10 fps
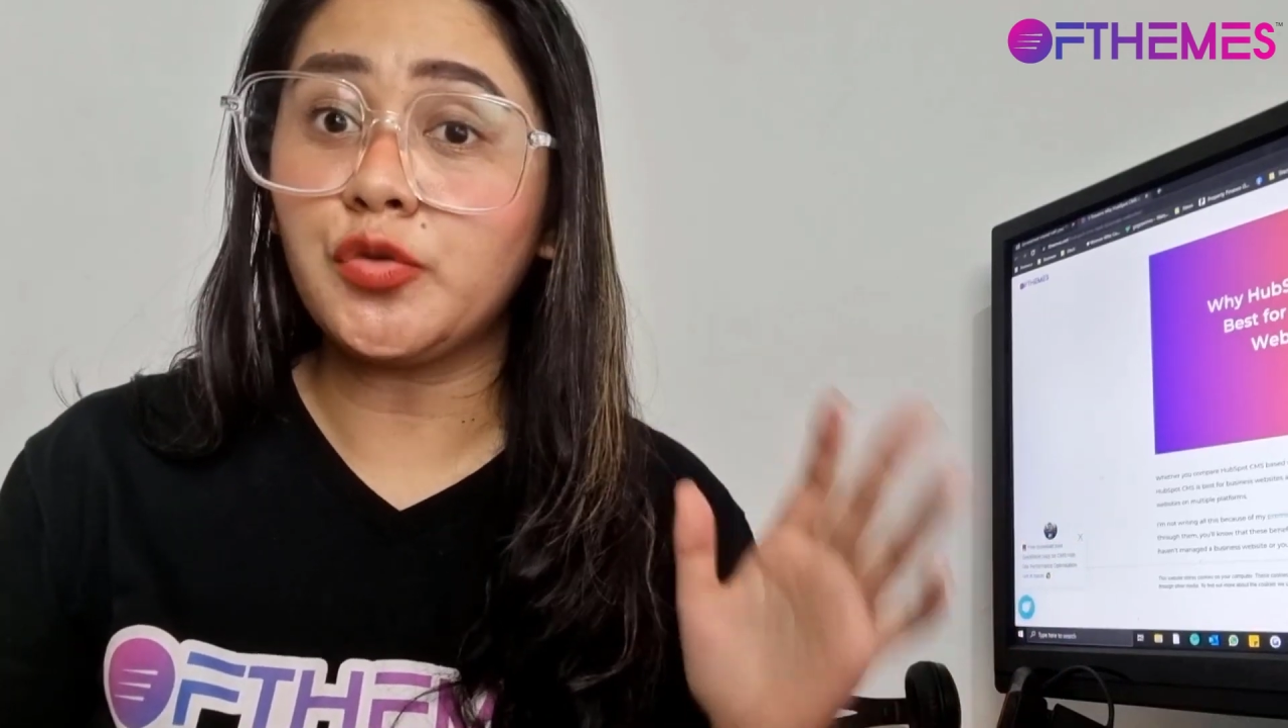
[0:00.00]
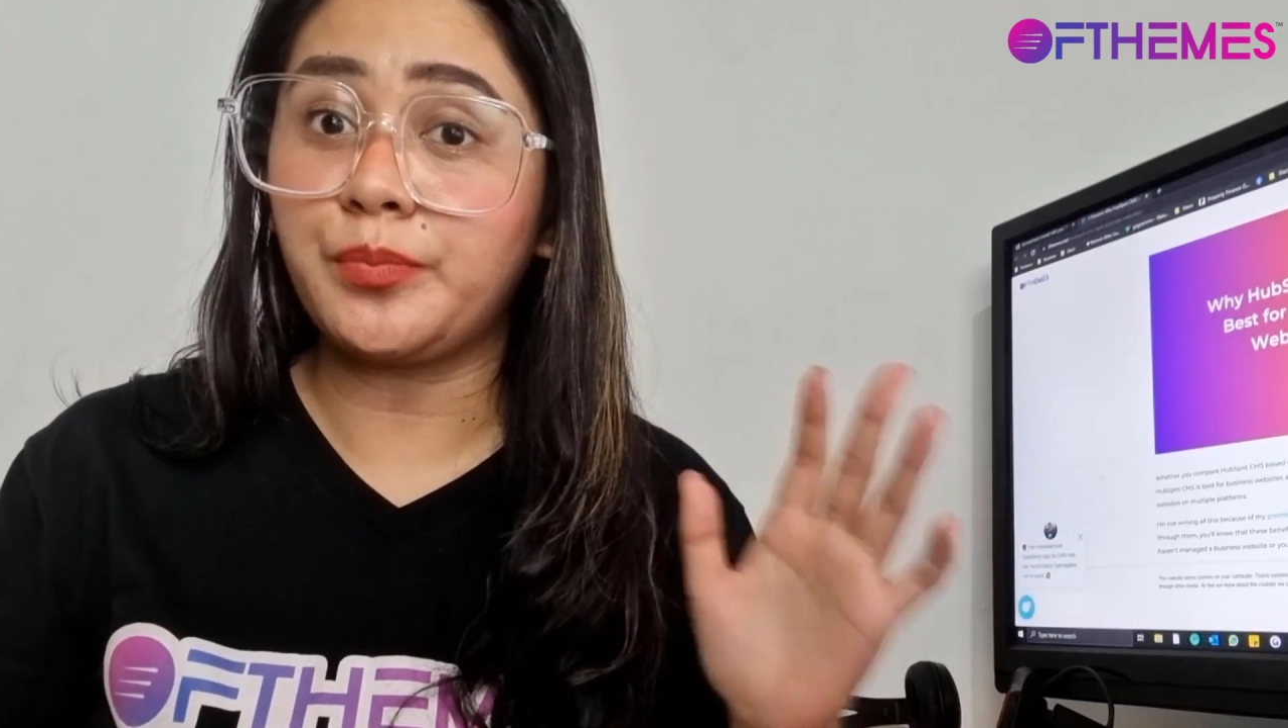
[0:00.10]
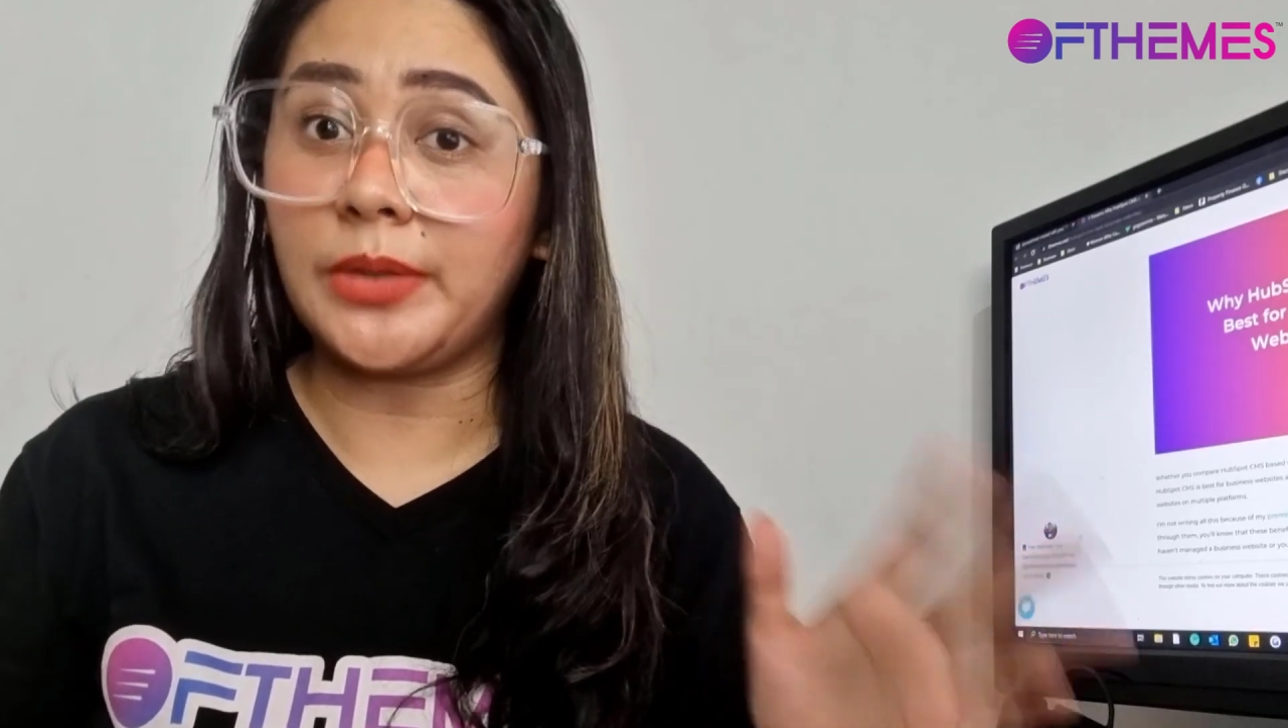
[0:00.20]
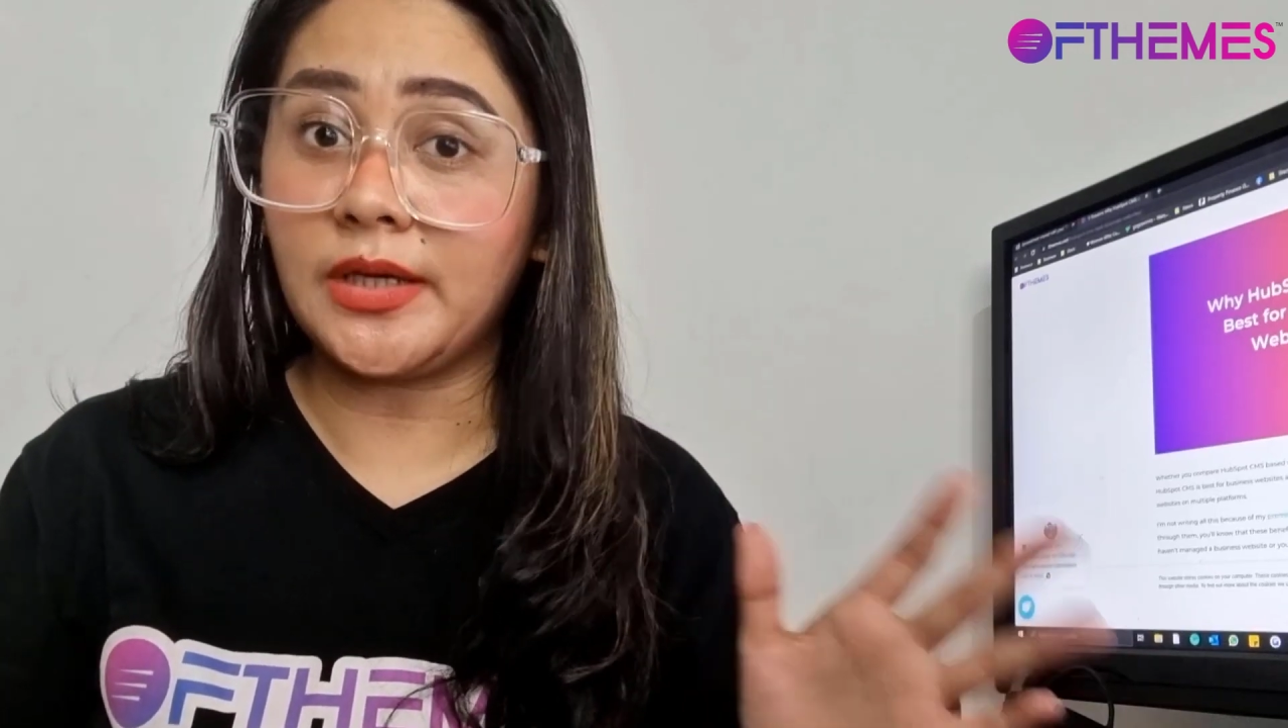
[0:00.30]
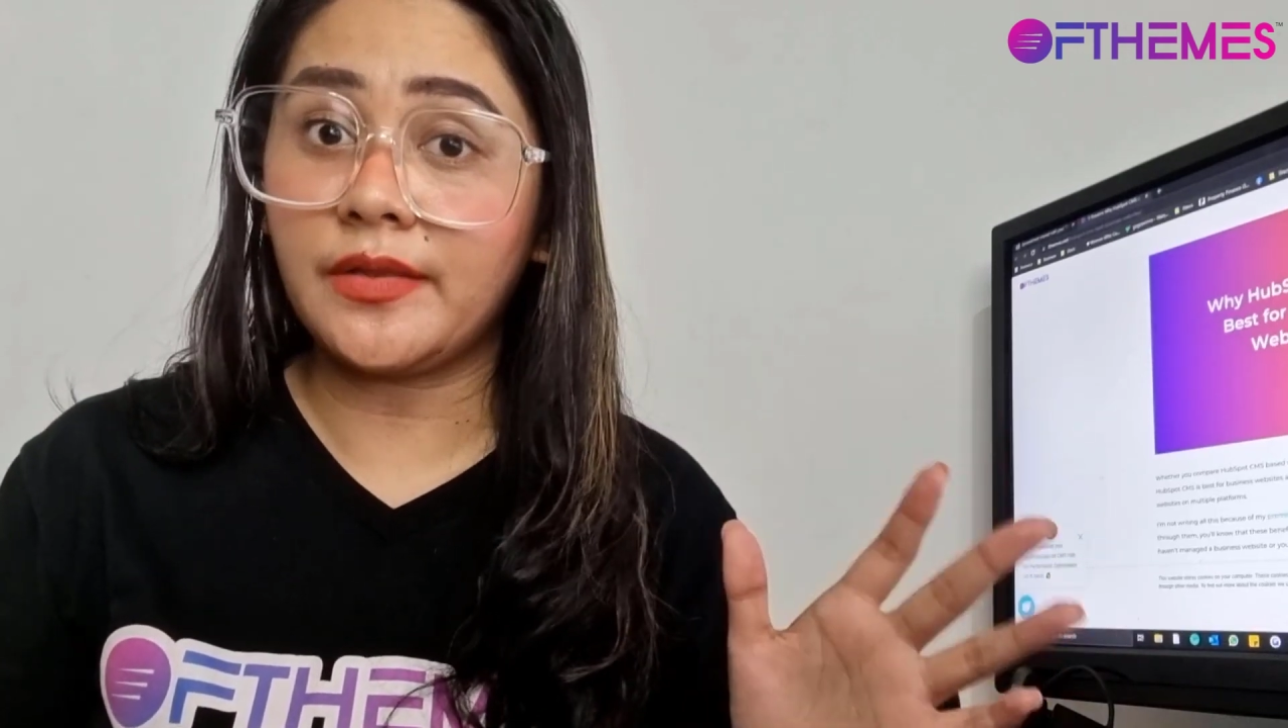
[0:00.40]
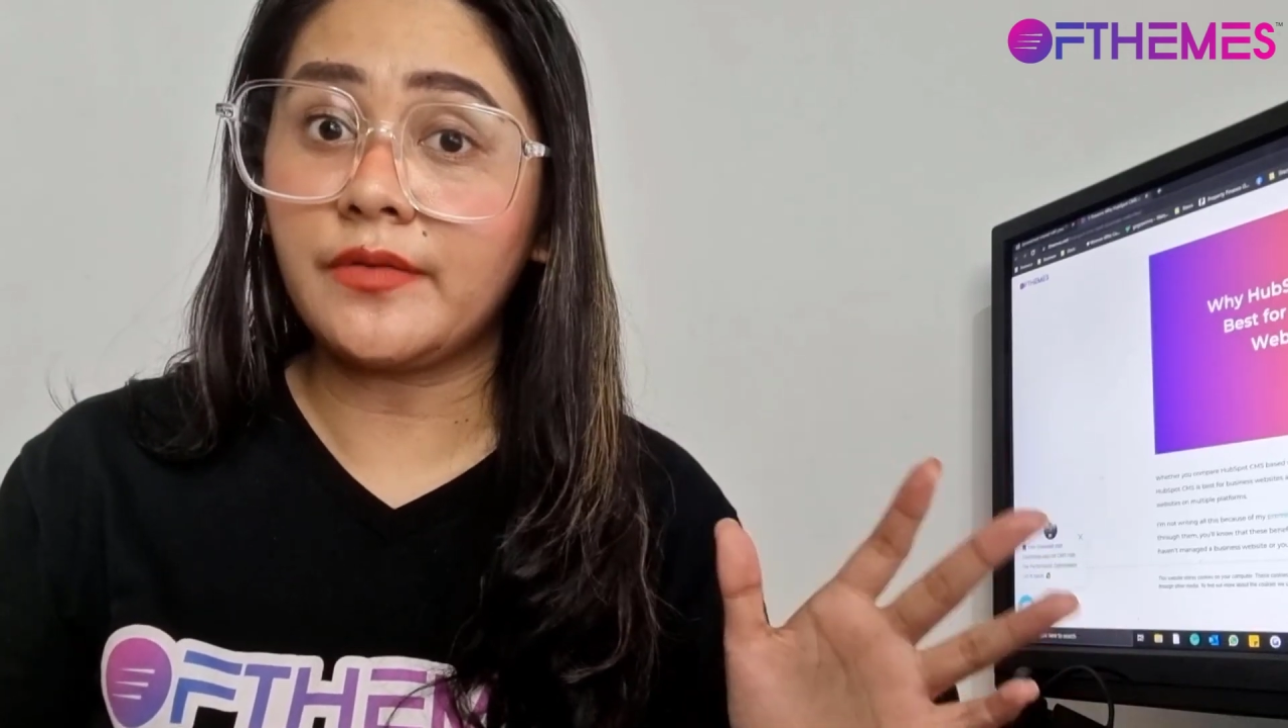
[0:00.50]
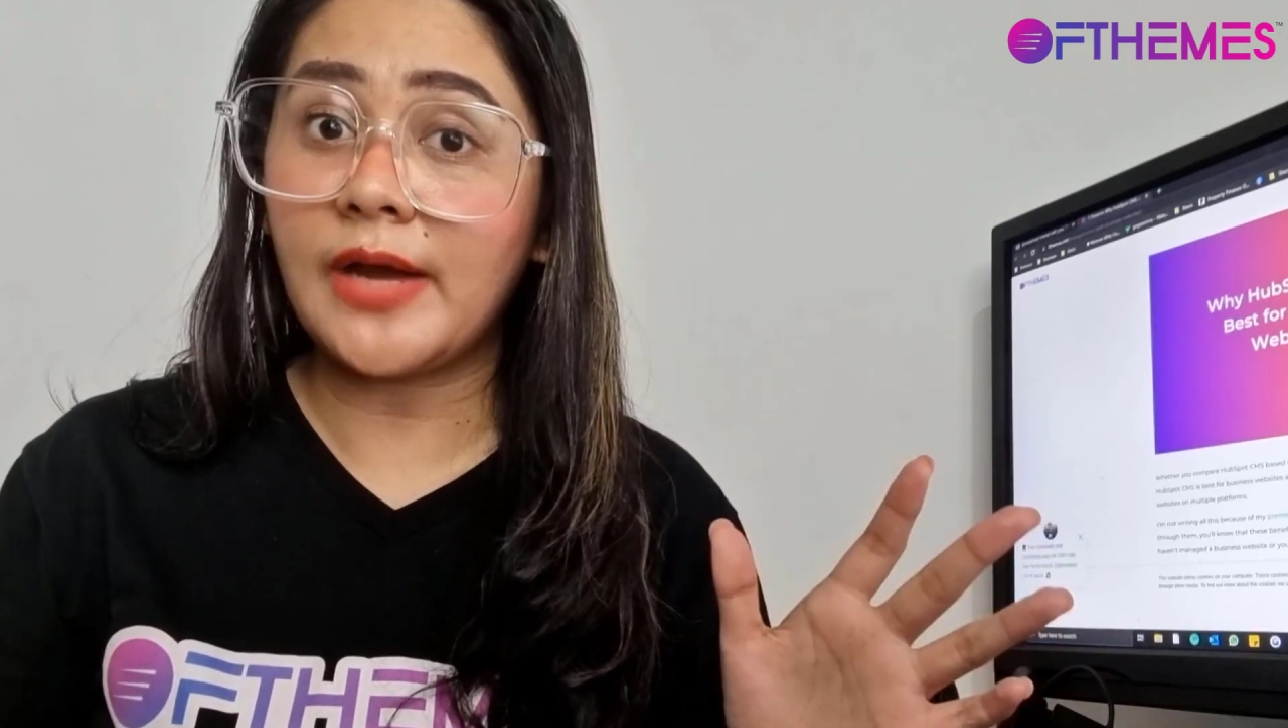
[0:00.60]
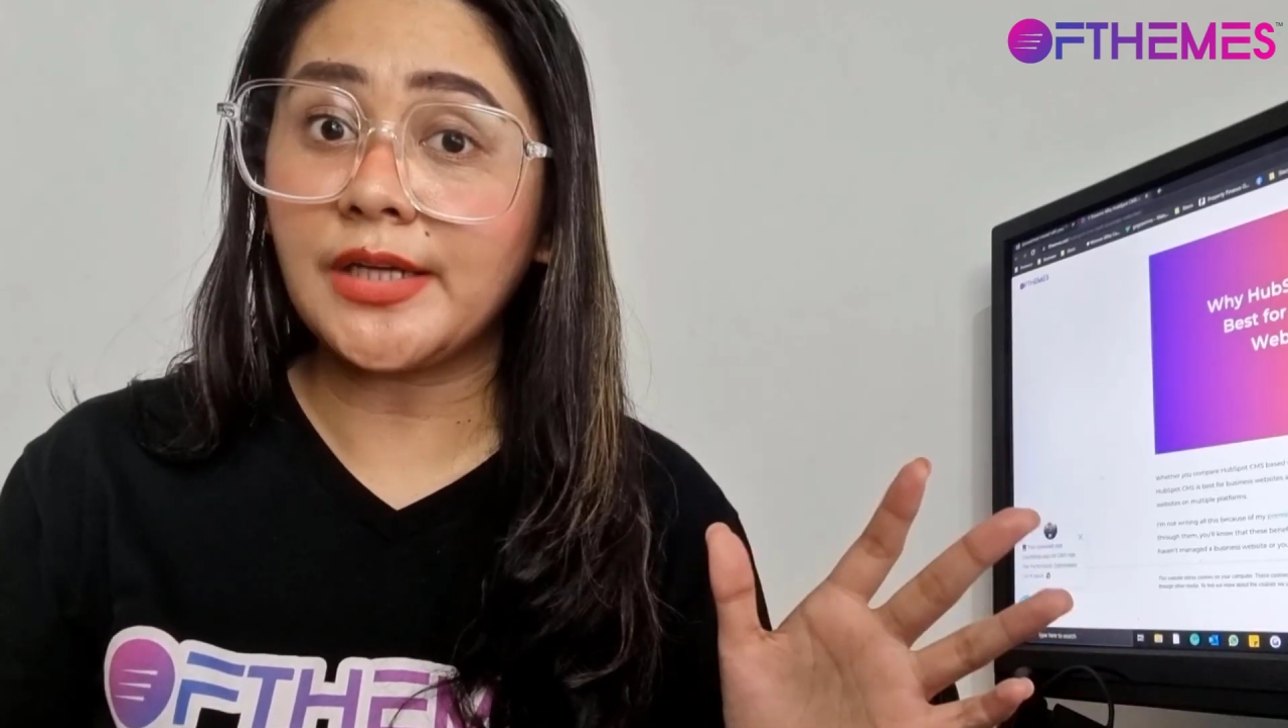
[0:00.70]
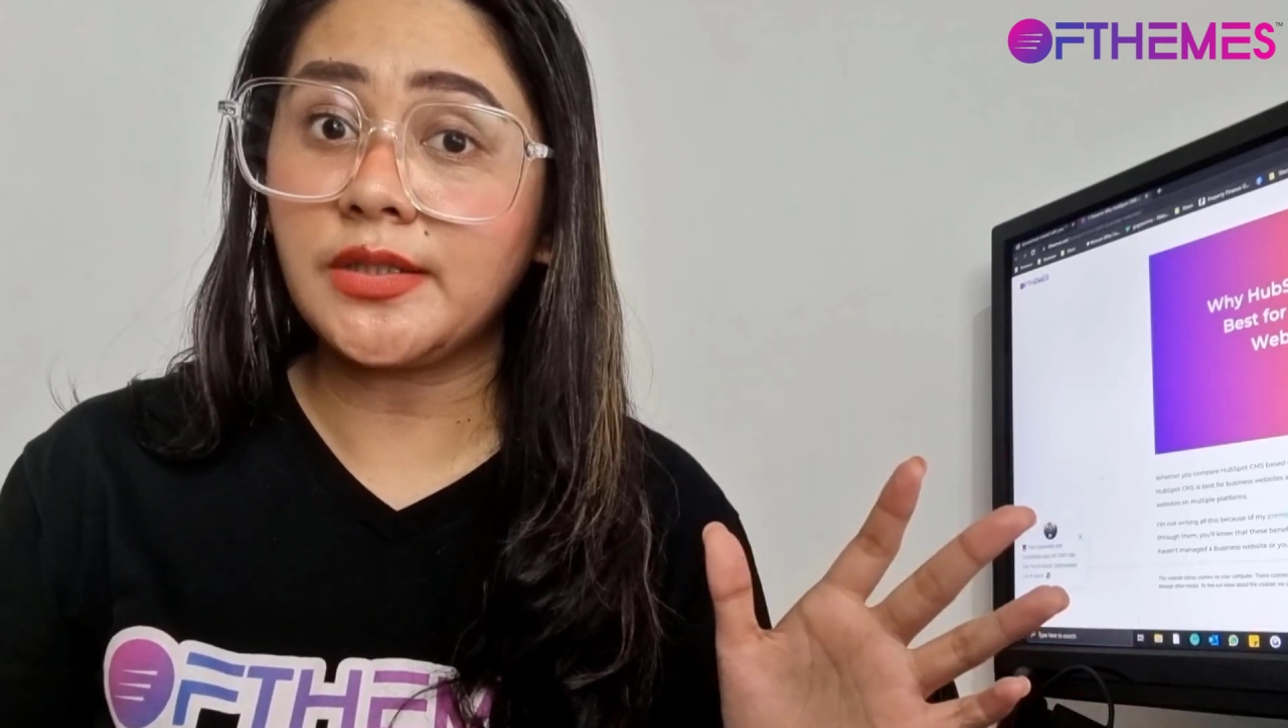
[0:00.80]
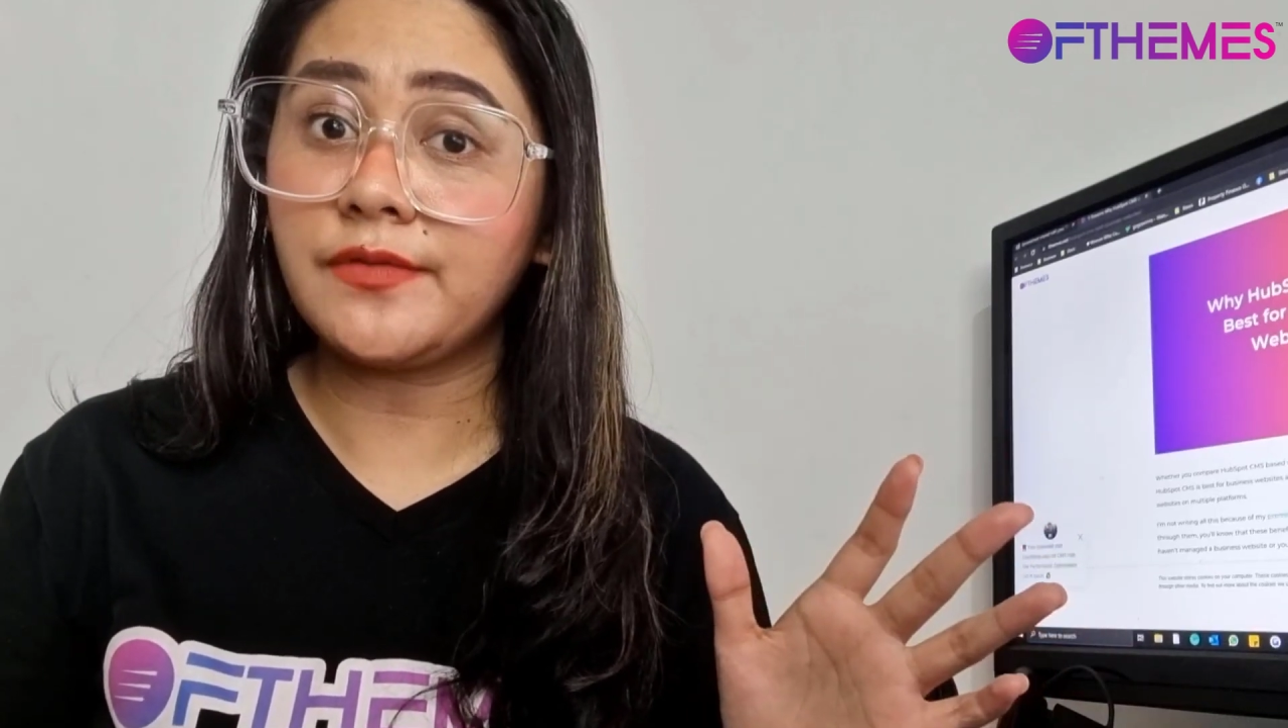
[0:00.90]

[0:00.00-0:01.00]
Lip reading: to pick the right